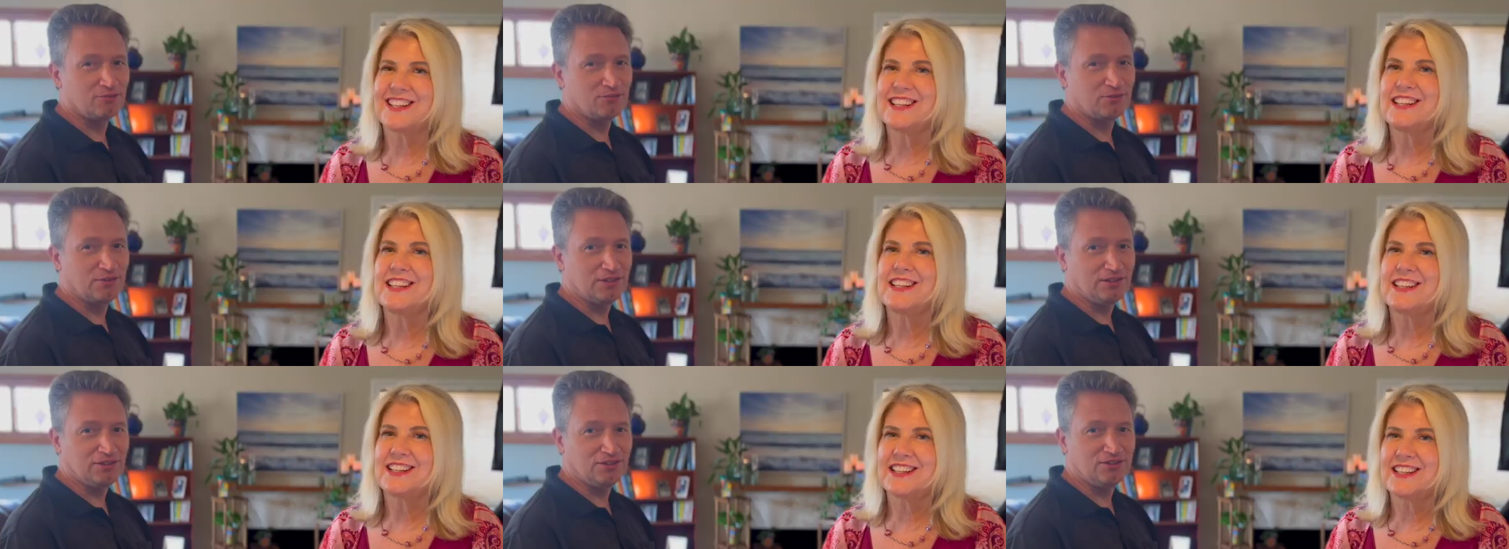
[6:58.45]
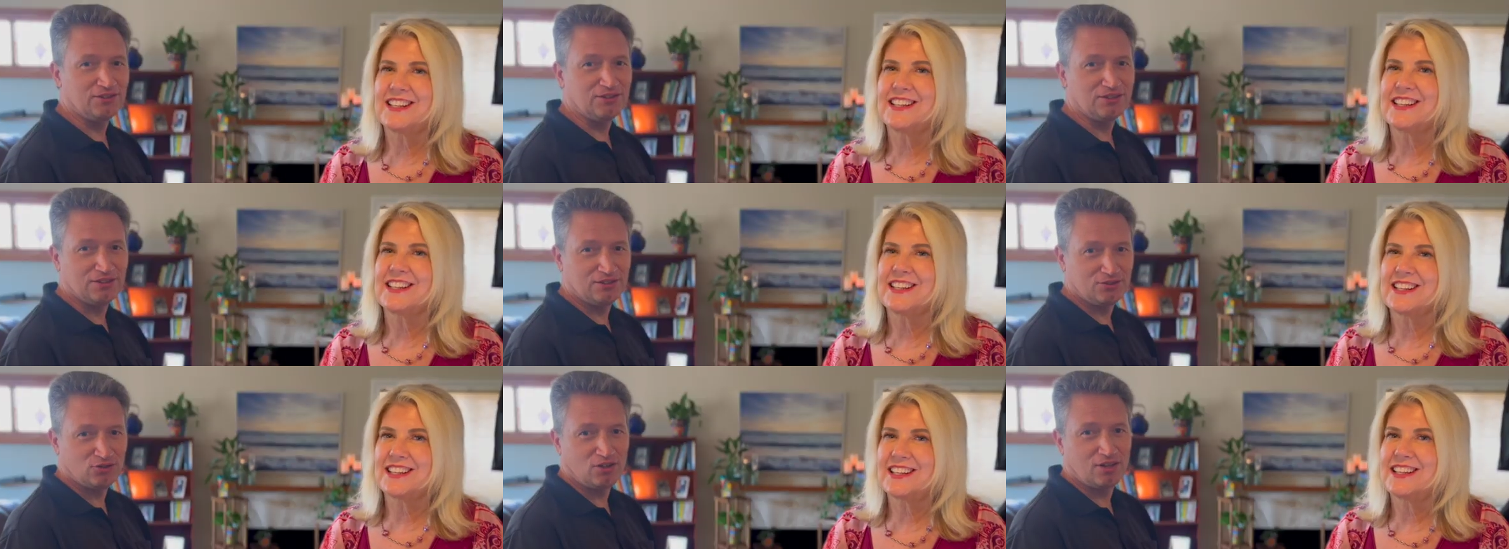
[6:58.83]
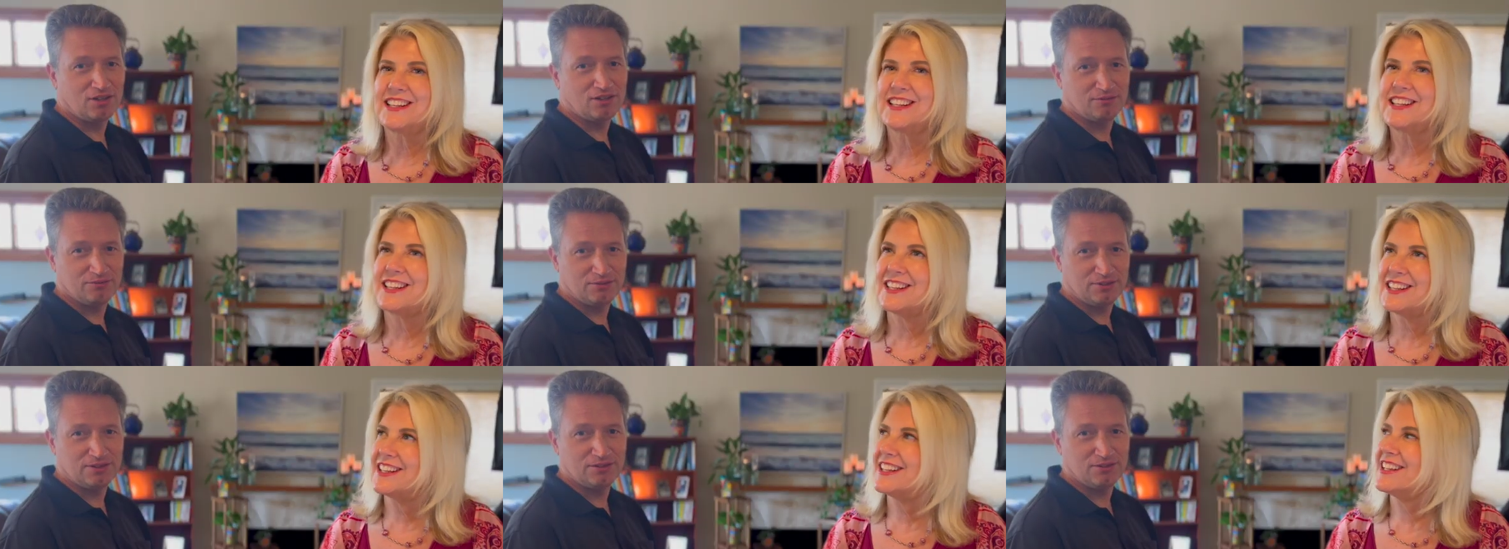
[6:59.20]
Speaker 1: and vanilla. You get a
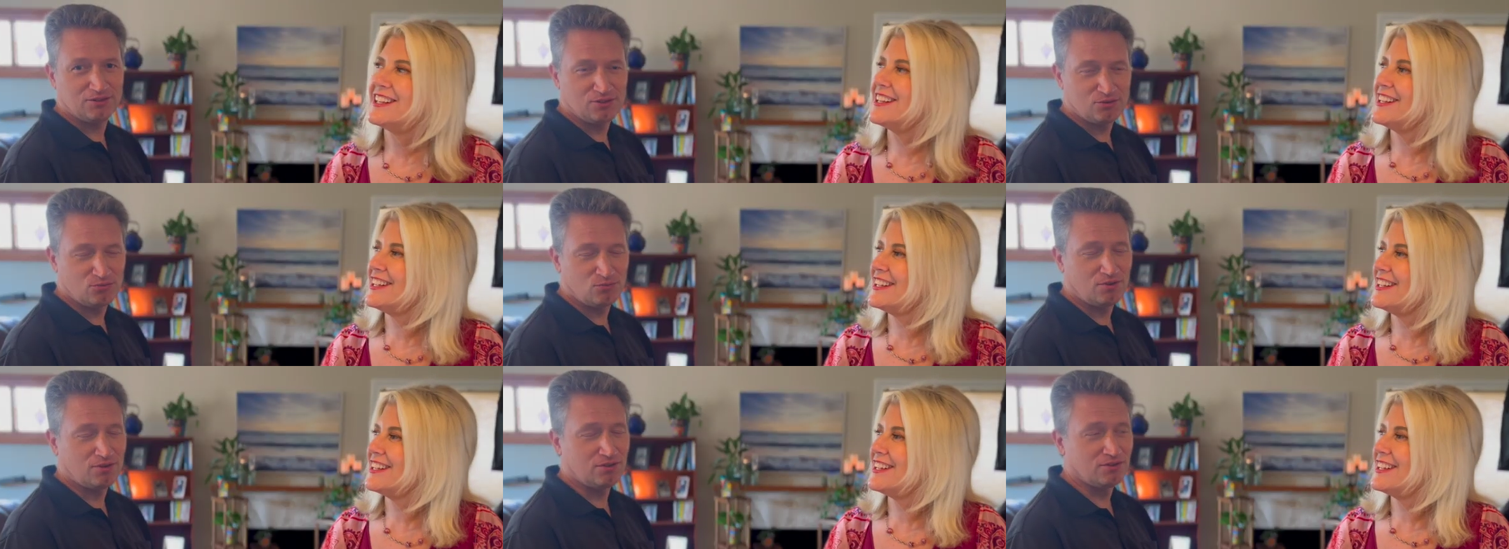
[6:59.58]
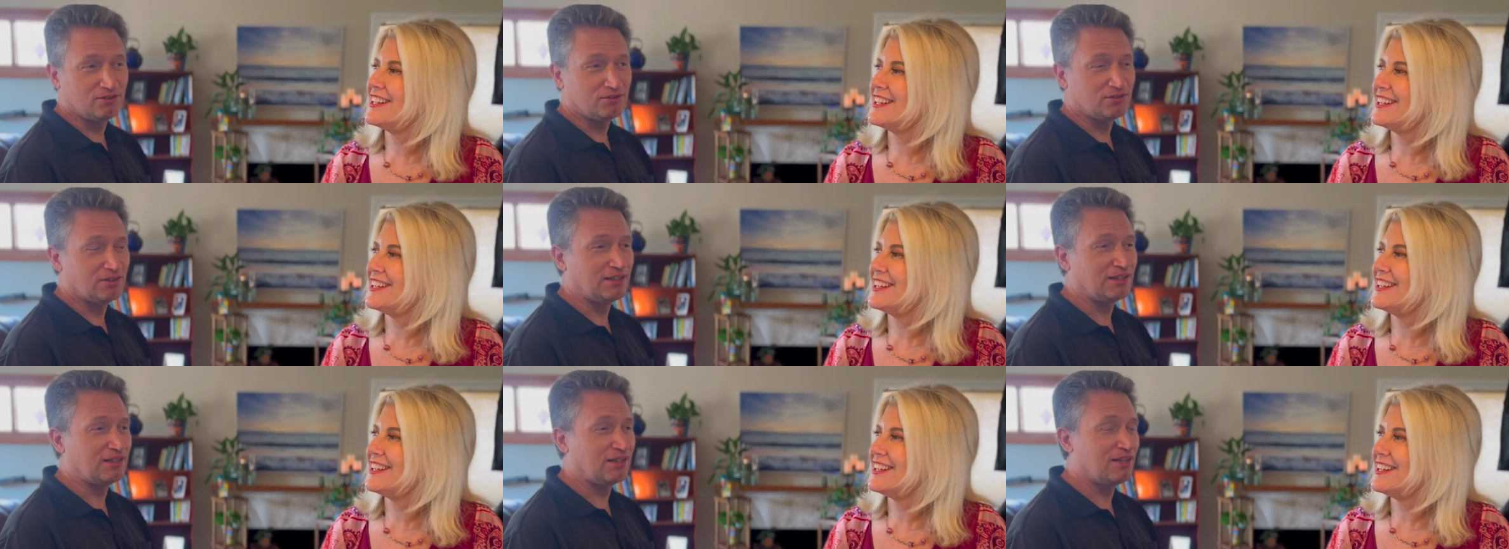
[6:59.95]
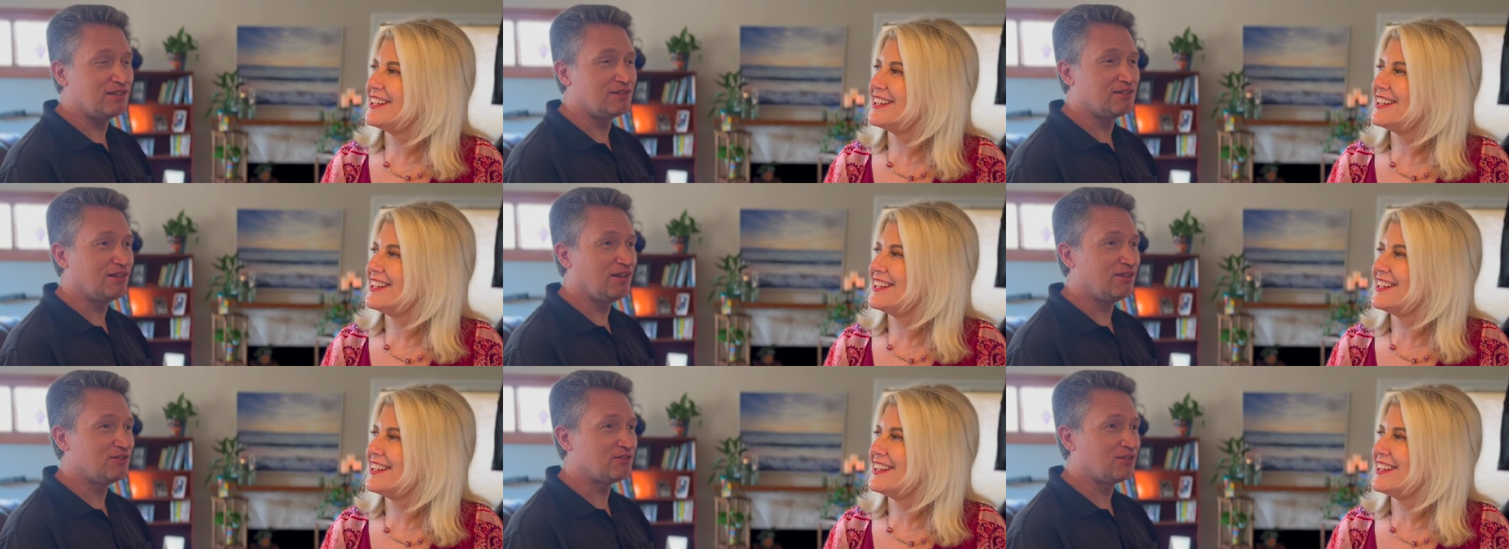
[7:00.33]
chocolate vanilla swirls. Like oh, that
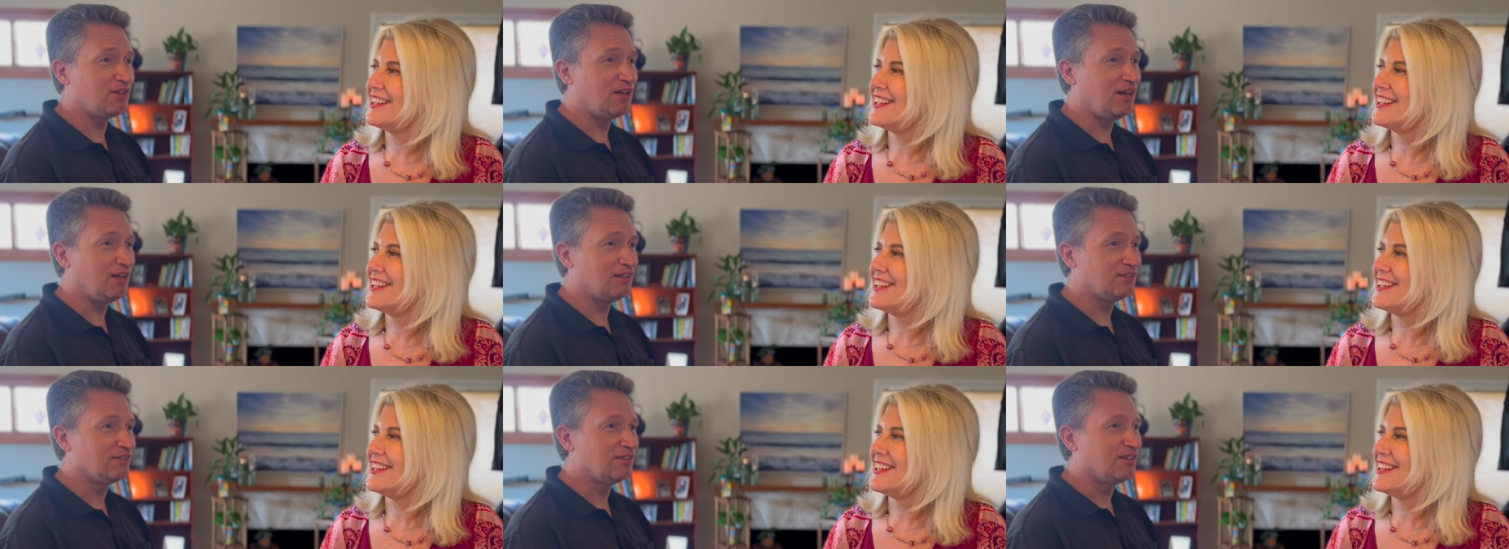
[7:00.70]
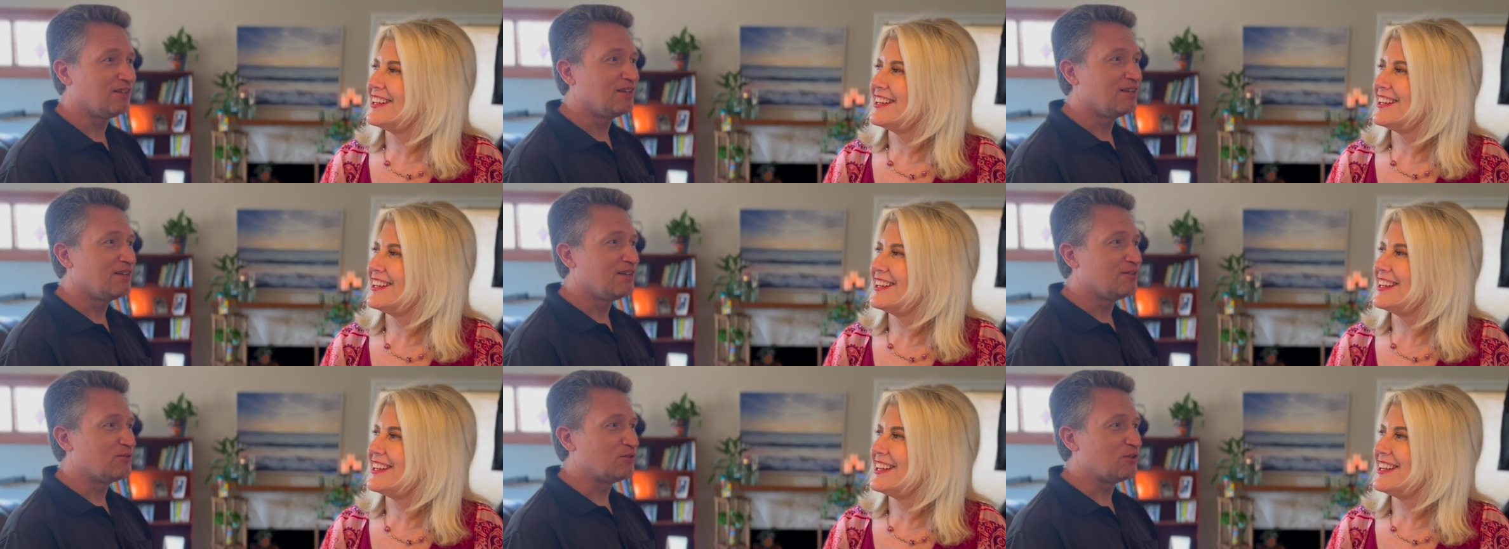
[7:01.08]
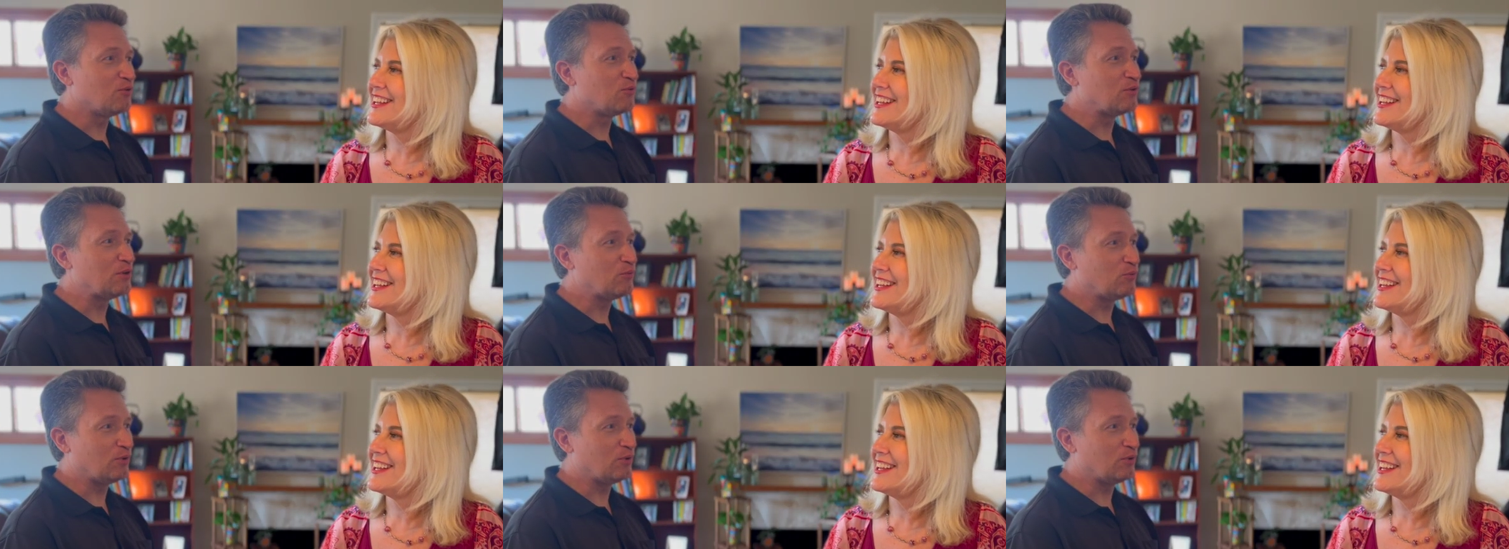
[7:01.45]
sounds good. So we